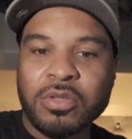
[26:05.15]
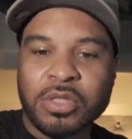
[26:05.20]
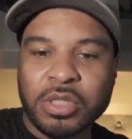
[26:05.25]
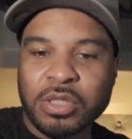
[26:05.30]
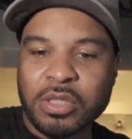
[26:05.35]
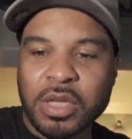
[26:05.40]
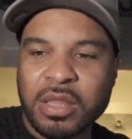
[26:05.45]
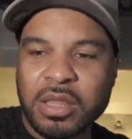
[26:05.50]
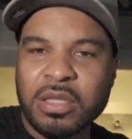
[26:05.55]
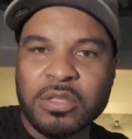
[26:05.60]
There's
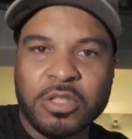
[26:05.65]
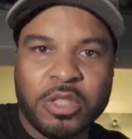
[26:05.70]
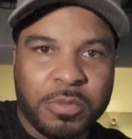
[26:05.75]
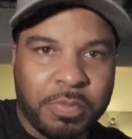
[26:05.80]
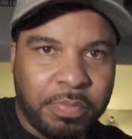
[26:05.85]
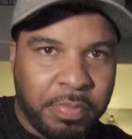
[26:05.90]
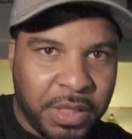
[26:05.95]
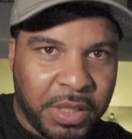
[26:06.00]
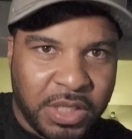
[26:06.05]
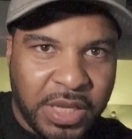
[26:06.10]
nothing
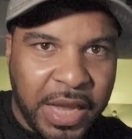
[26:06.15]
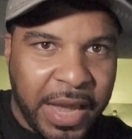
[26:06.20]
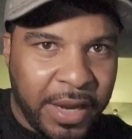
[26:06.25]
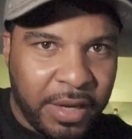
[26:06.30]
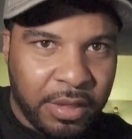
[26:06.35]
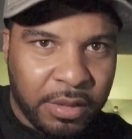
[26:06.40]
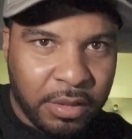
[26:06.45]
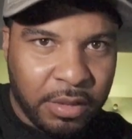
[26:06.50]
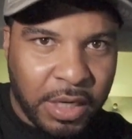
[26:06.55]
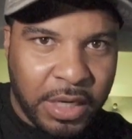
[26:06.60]

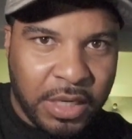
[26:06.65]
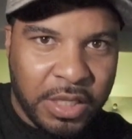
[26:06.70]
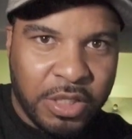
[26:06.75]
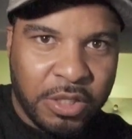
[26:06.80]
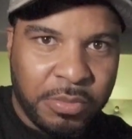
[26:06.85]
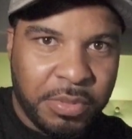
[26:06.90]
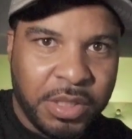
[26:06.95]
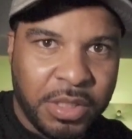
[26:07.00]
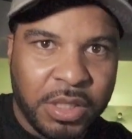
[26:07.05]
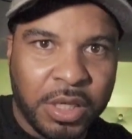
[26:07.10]
spectacular that needs
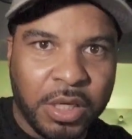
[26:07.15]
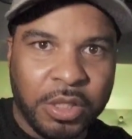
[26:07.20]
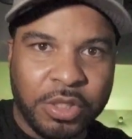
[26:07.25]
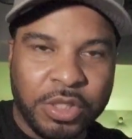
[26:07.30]
to be done.